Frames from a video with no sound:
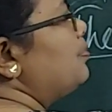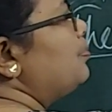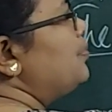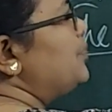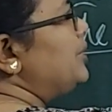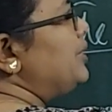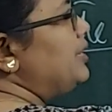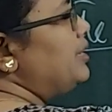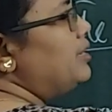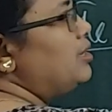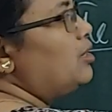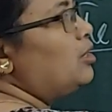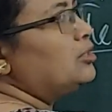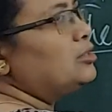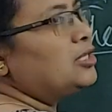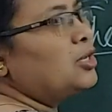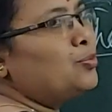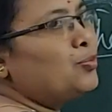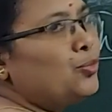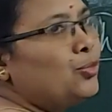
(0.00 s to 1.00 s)
meaning or
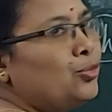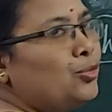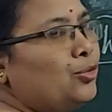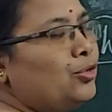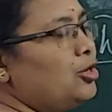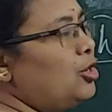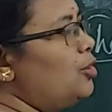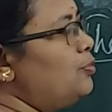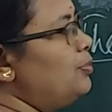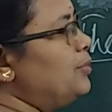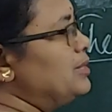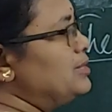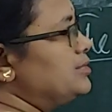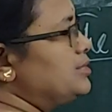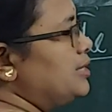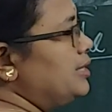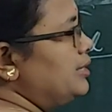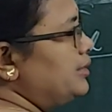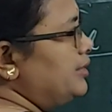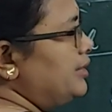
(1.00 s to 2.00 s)
the mood of the
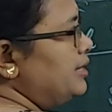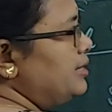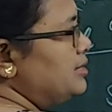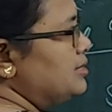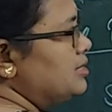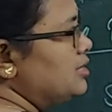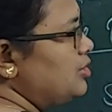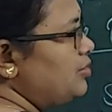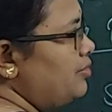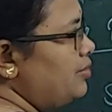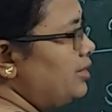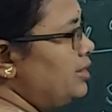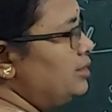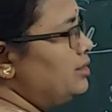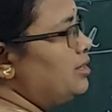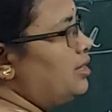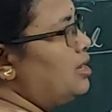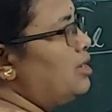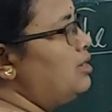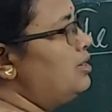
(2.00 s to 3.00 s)
sentence given in
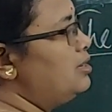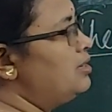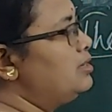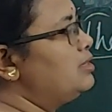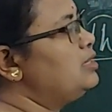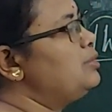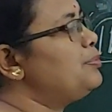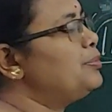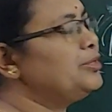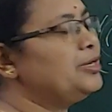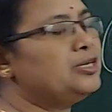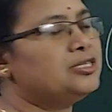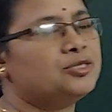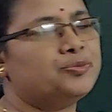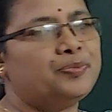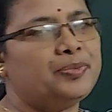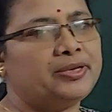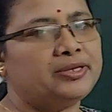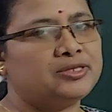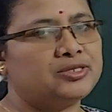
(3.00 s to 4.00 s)
the reported
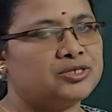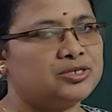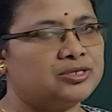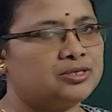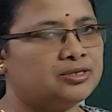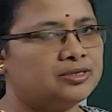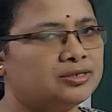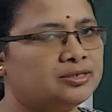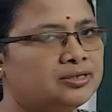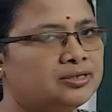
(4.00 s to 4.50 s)
speech.